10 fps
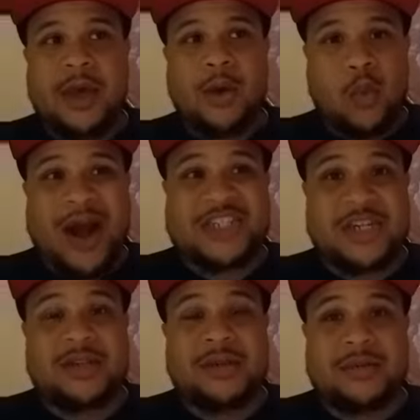
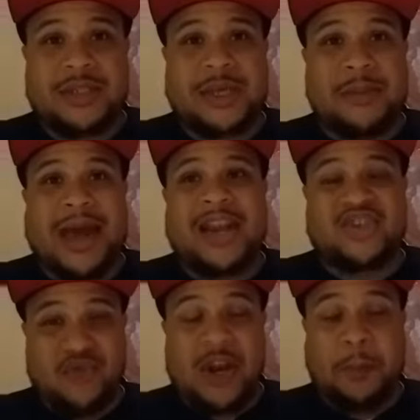watching somebody
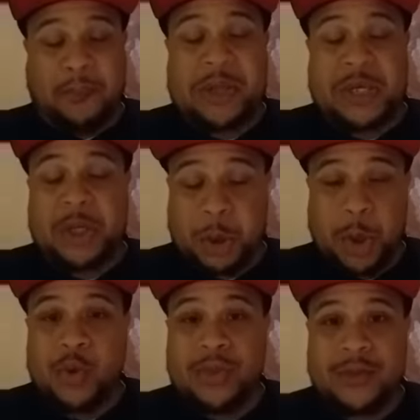that's really preaching the
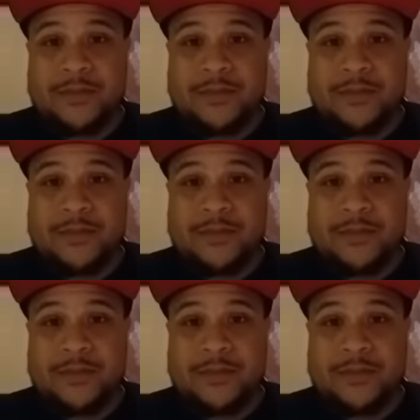truth?